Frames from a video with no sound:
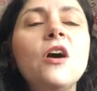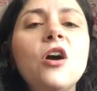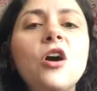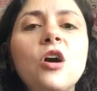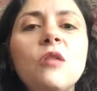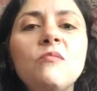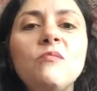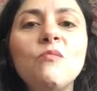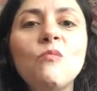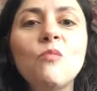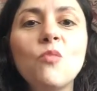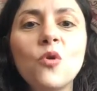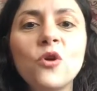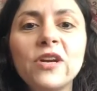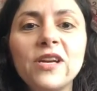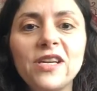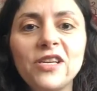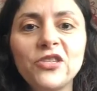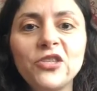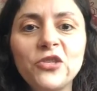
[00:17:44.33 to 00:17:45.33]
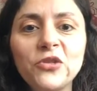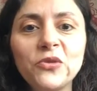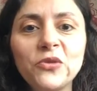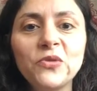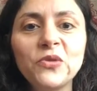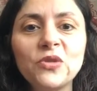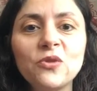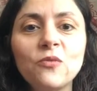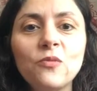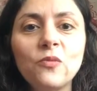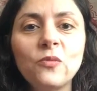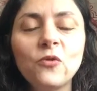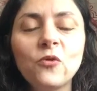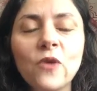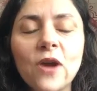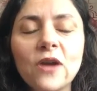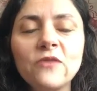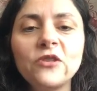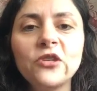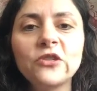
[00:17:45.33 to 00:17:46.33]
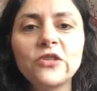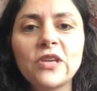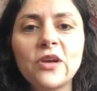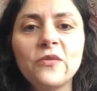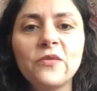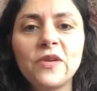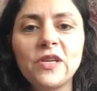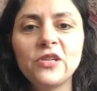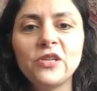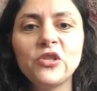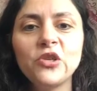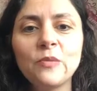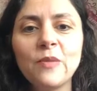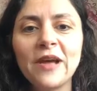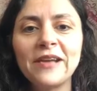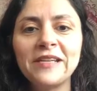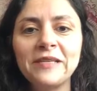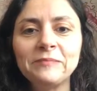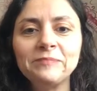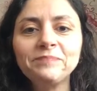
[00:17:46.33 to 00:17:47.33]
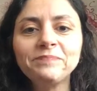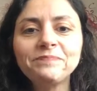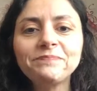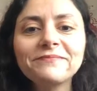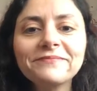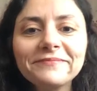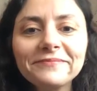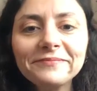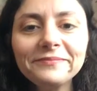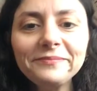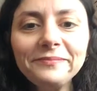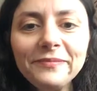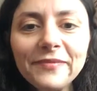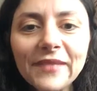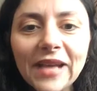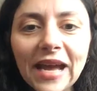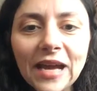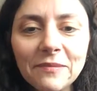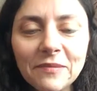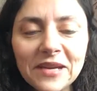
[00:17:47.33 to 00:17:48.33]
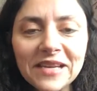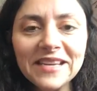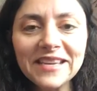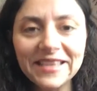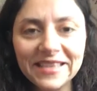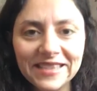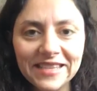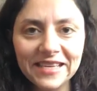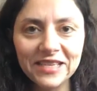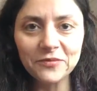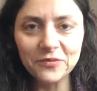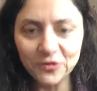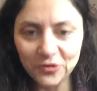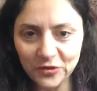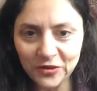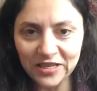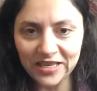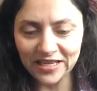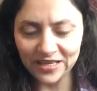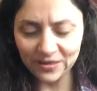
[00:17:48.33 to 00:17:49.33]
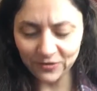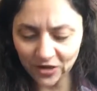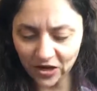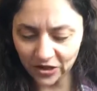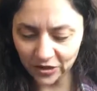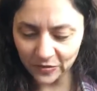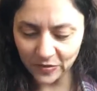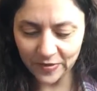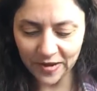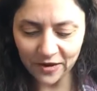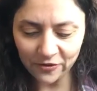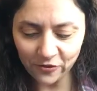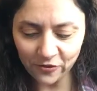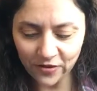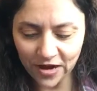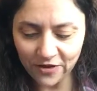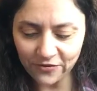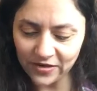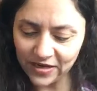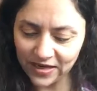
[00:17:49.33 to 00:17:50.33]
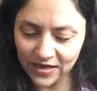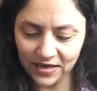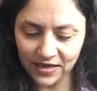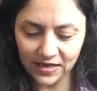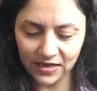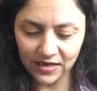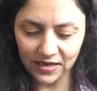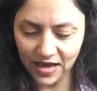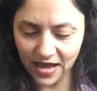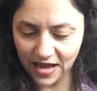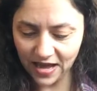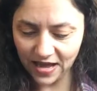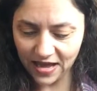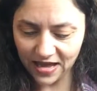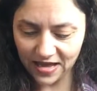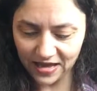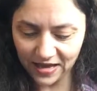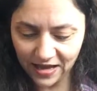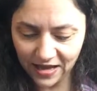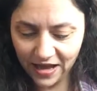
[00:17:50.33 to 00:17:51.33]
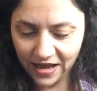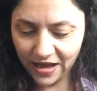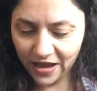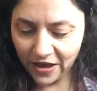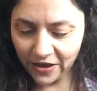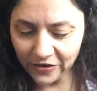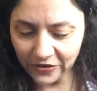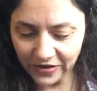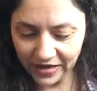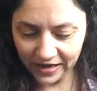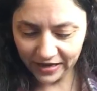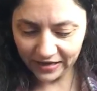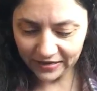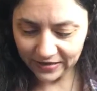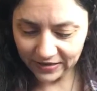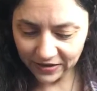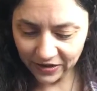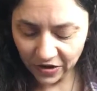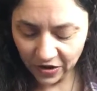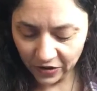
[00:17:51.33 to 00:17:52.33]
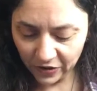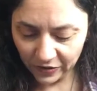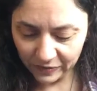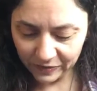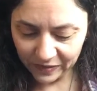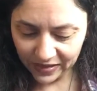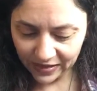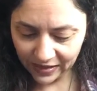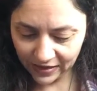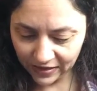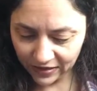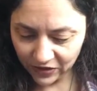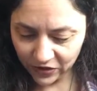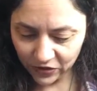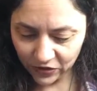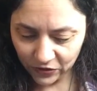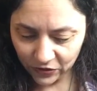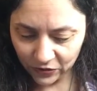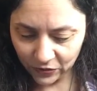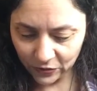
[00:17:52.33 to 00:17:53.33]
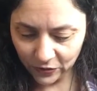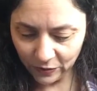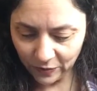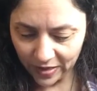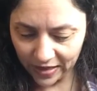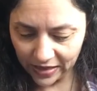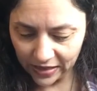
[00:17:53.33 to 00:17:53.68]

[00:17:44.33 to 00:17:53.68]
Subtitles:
more issues grounding yourself into your body. Hi, Mike. Thanks for joining. We're talking about grounding. Yay. Okay, so I'm getting to